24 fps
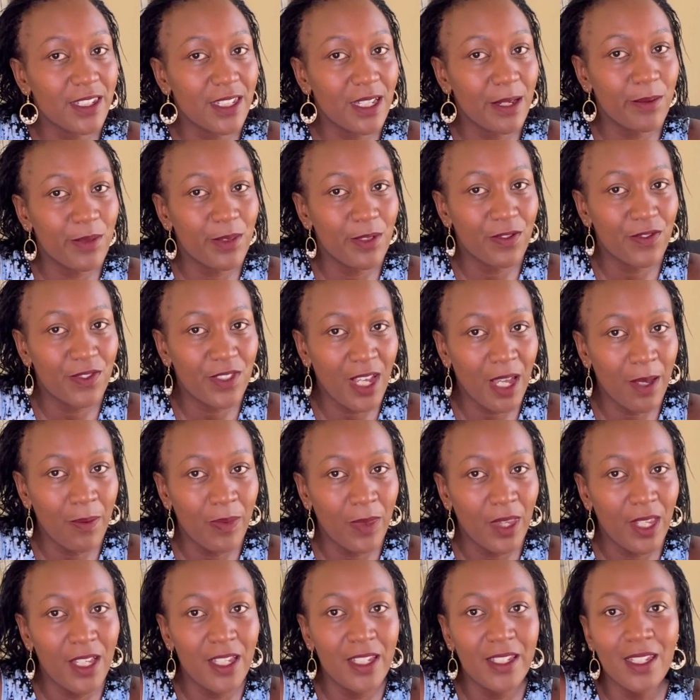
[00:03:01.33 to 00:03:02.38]
terms of time,
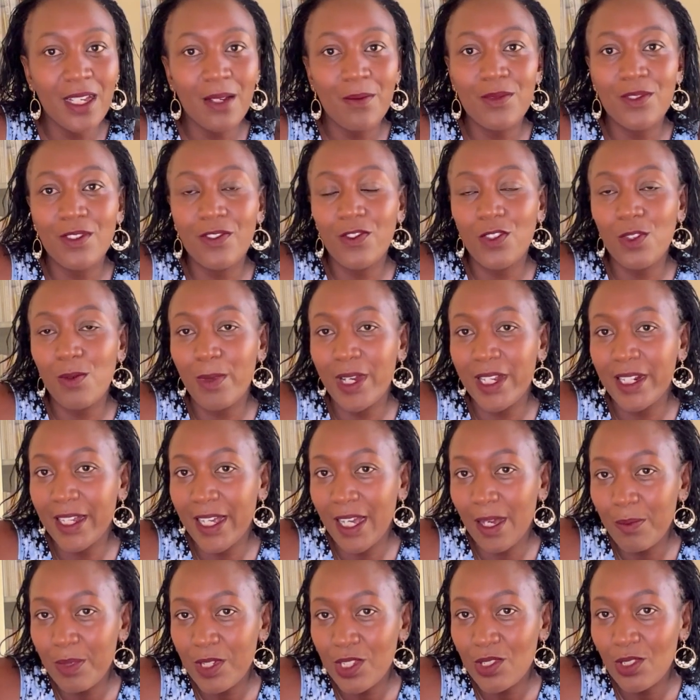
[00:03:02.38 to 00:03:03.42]
in terms of human
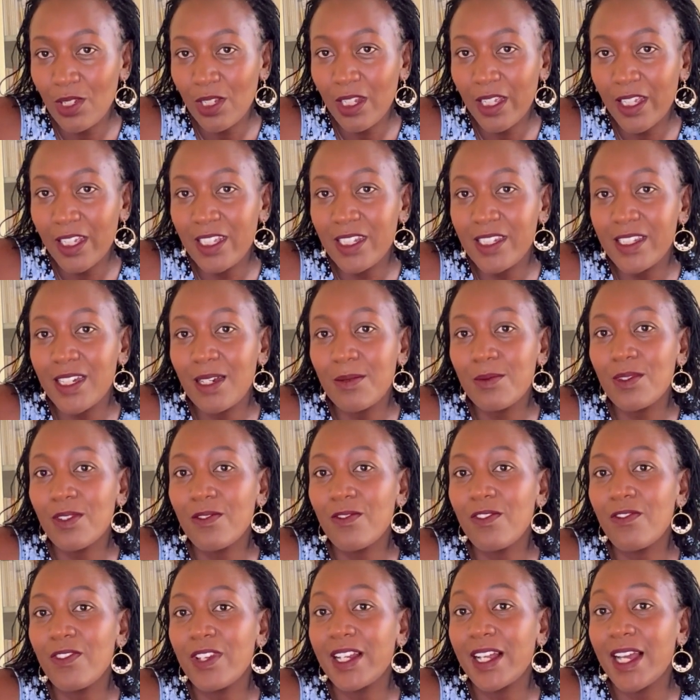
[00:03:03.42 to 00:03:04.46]
capital, in terms of
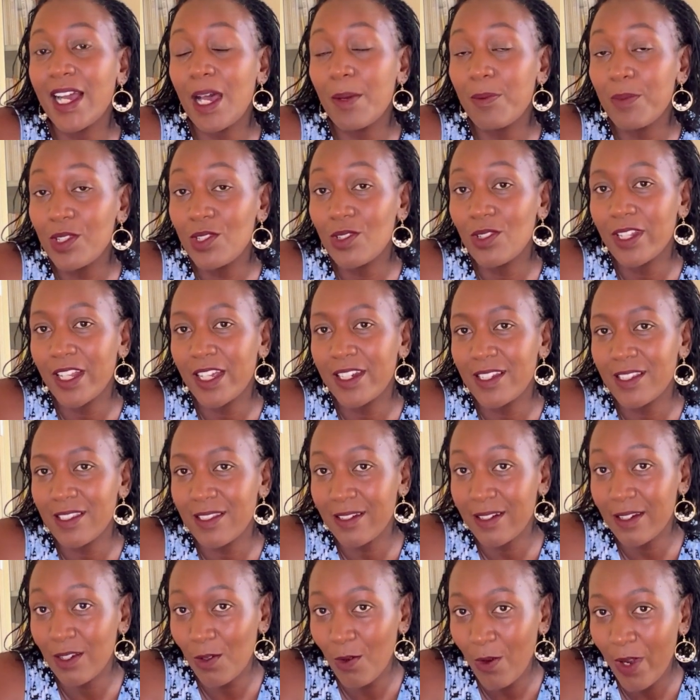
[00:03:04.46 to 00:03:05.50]
even capital that is
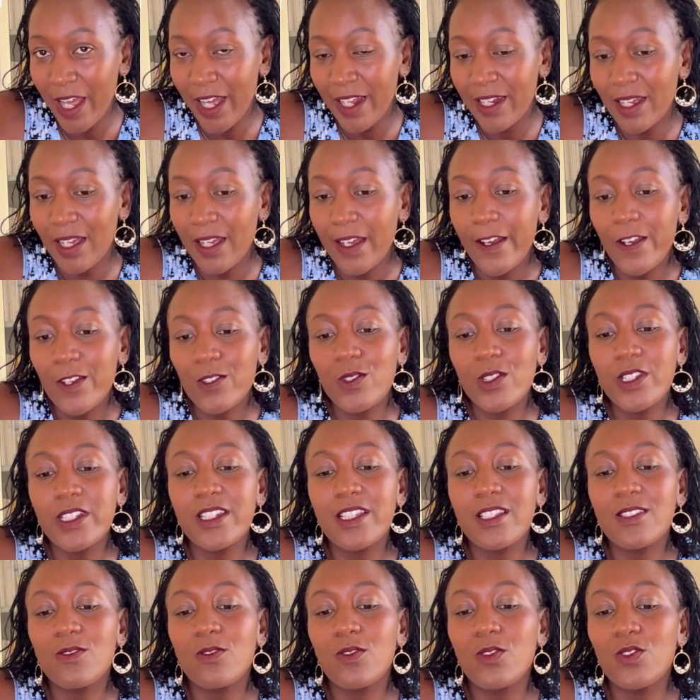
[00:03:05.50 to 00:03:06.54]
required. So it
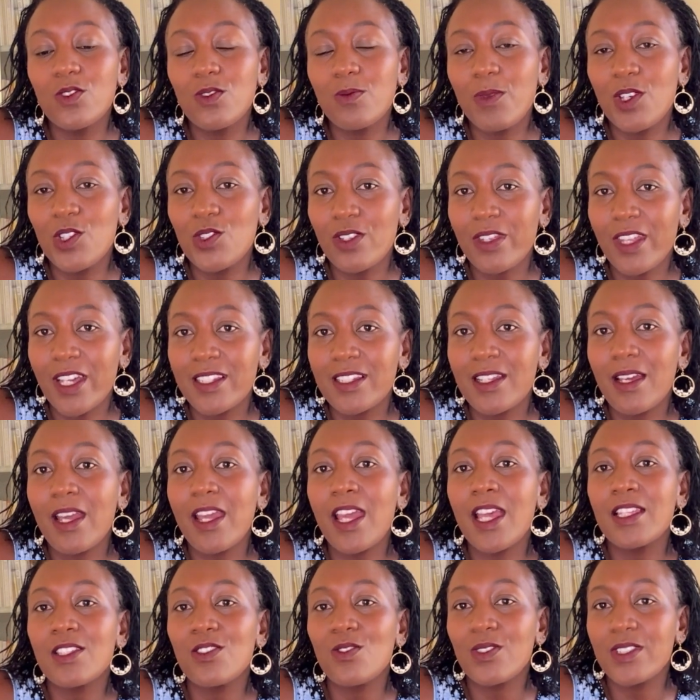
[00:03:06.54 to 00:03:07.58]
is good to make sure that
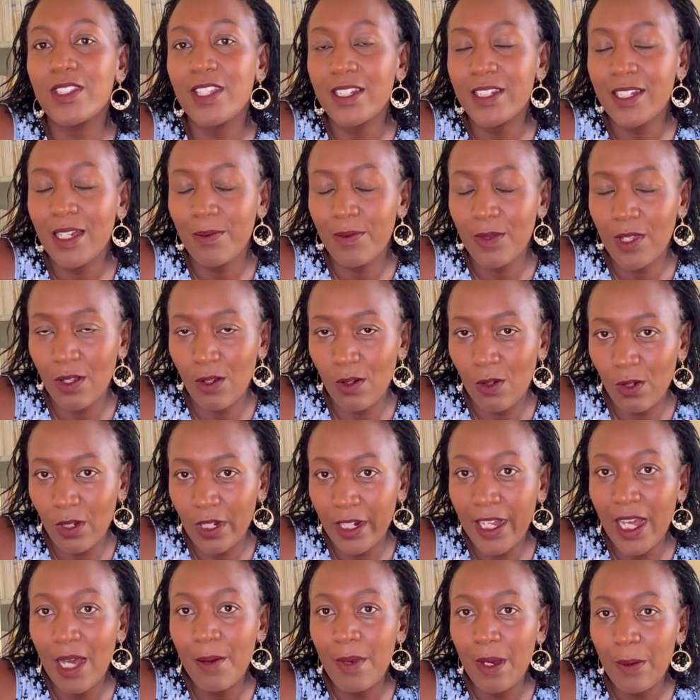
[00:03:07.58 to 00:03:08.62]
as you set up the goal,
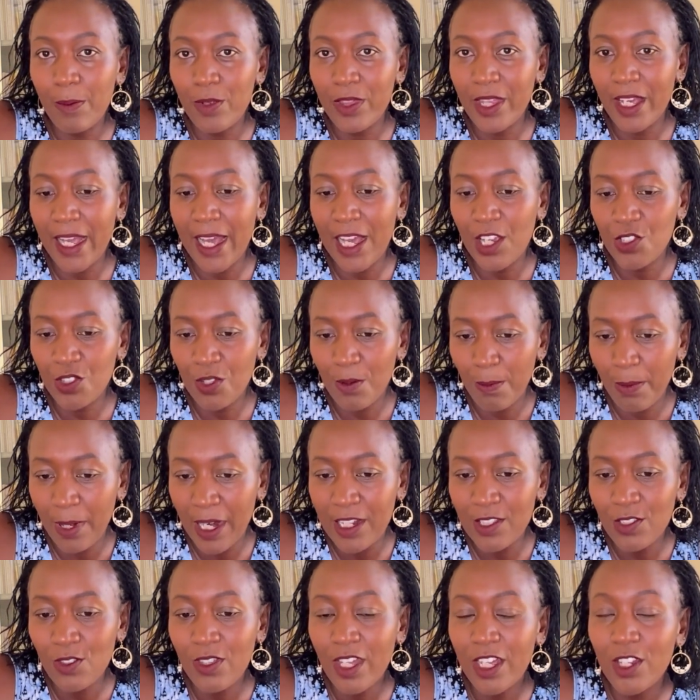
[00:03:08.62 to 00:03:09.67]
come up with the actual
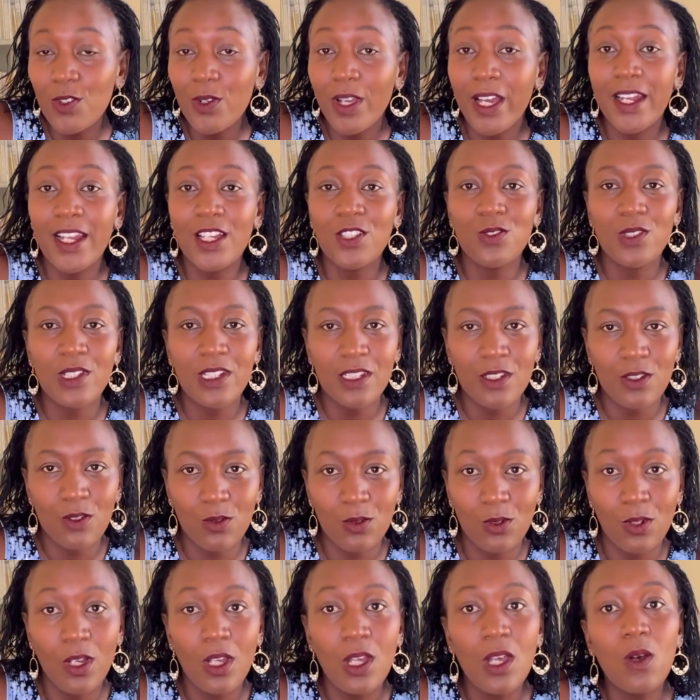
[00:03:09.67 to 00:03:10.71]
plan so that you can actually know
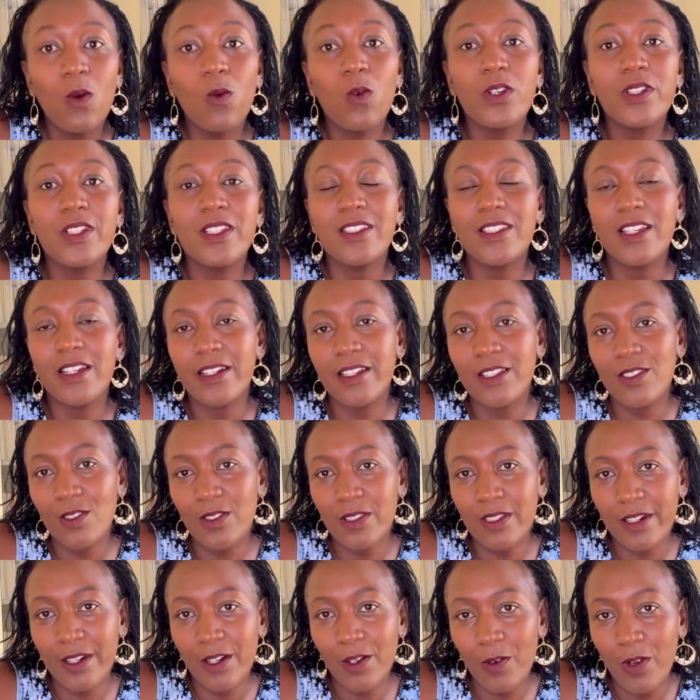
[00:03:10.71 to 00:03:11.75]
what is the
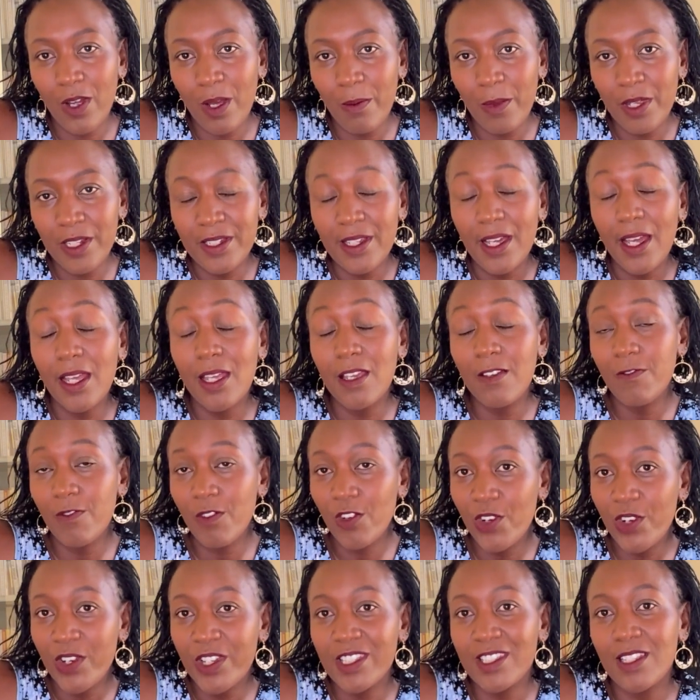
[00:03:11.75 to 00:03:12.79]
resource requirement. If,
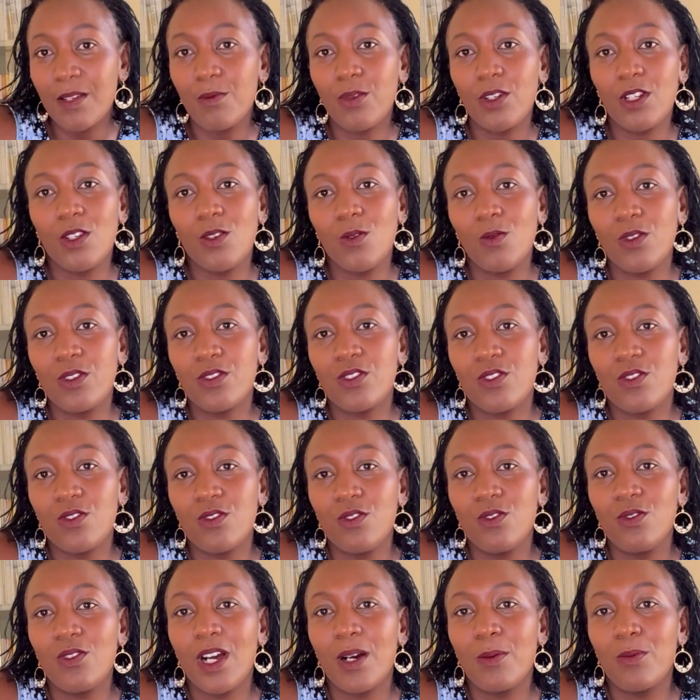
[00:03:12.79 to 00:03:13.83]
for example, you want to
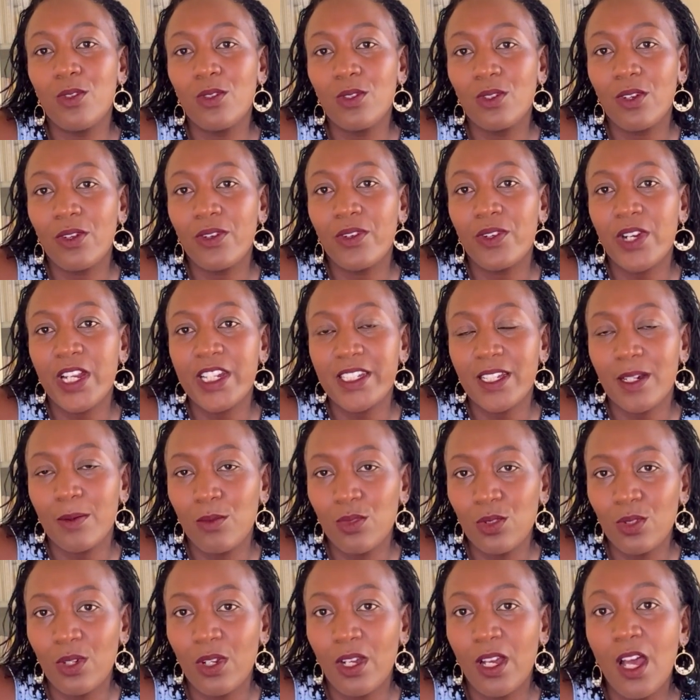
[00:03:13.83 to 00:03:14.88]
do a book or write a
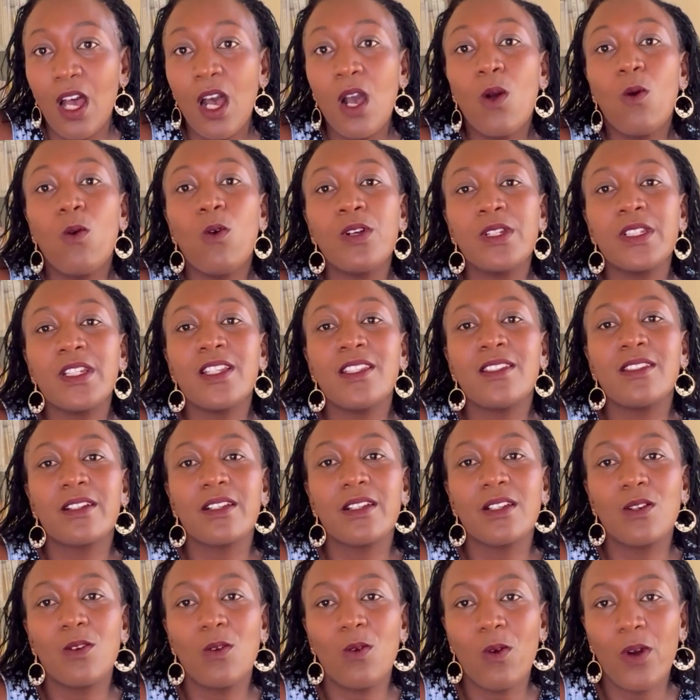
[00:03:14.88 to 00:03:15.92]
book, what is
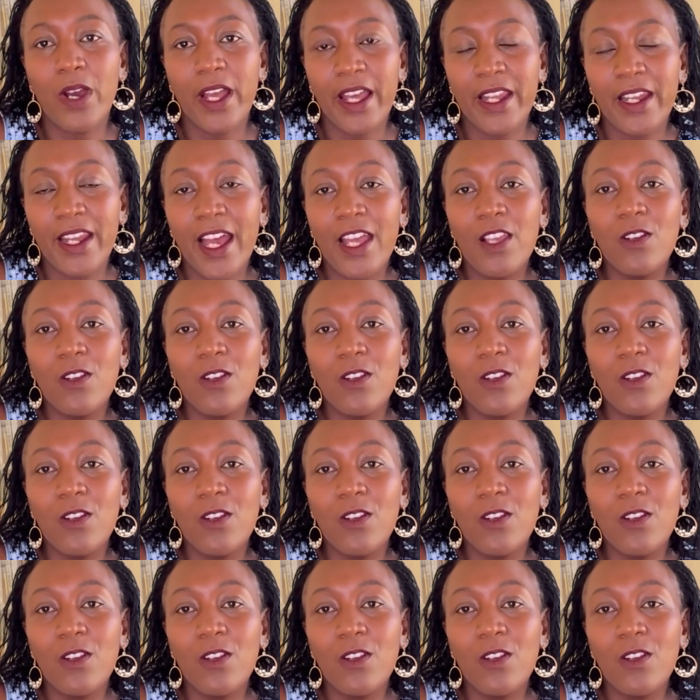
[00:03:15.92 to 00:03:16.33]
required?